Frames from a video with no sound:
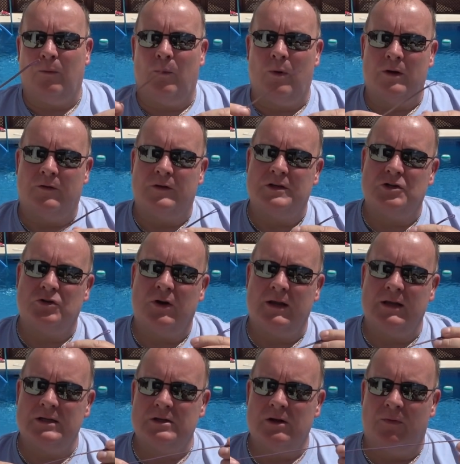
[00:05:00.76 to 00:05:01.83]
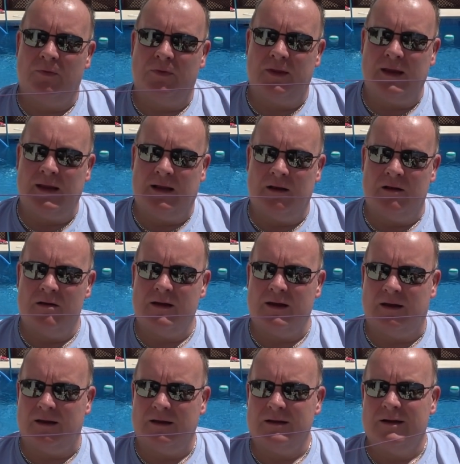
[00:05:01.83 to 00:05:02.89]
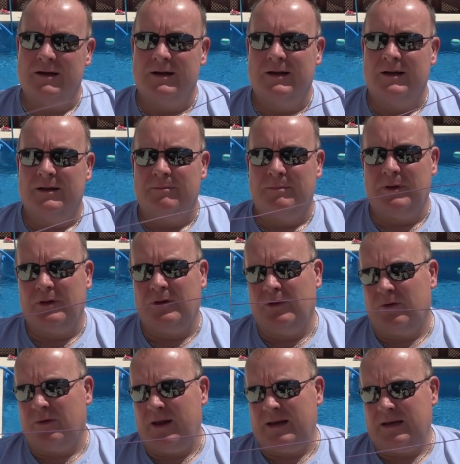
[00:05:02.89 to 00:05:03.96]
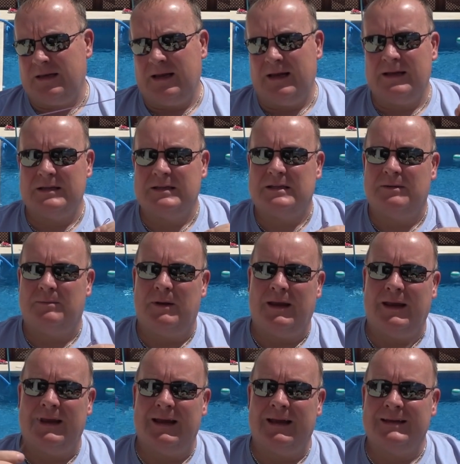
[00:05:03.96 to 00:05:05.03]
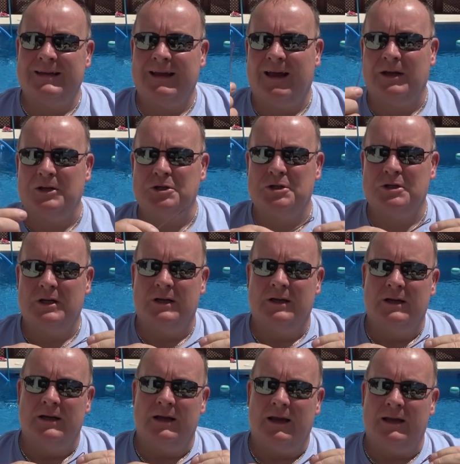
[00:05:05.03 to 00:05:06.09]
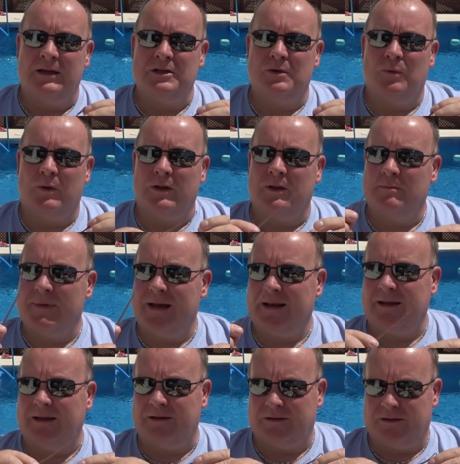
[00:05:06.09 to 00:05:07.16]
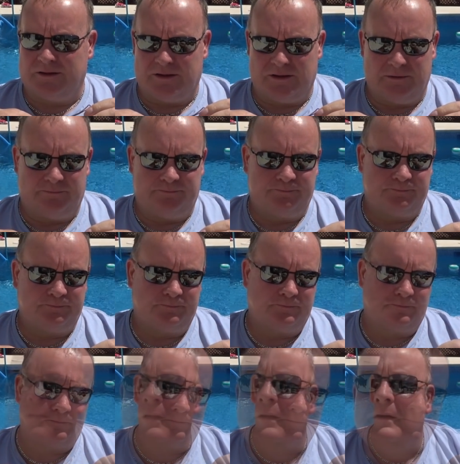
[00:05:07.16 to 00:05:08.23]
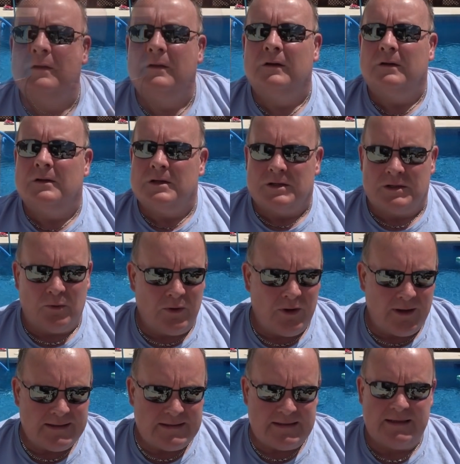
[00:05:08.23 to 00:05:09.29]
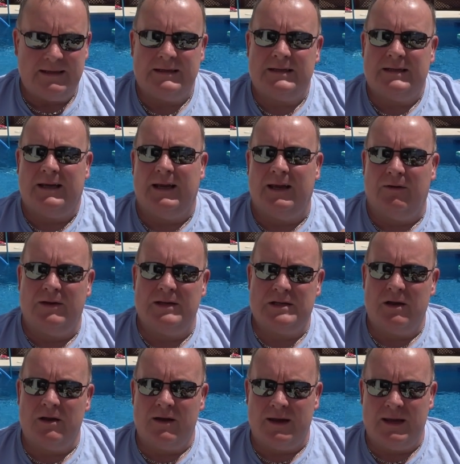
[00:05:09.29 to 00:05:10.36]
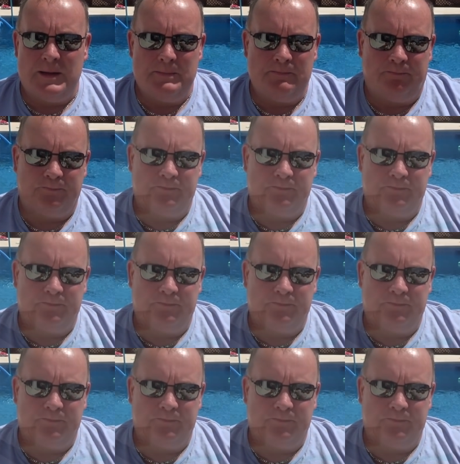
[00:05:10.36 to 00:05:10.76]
one of the strings on the glider, but the other end has to be attached into one of the mullions. So what I did here is I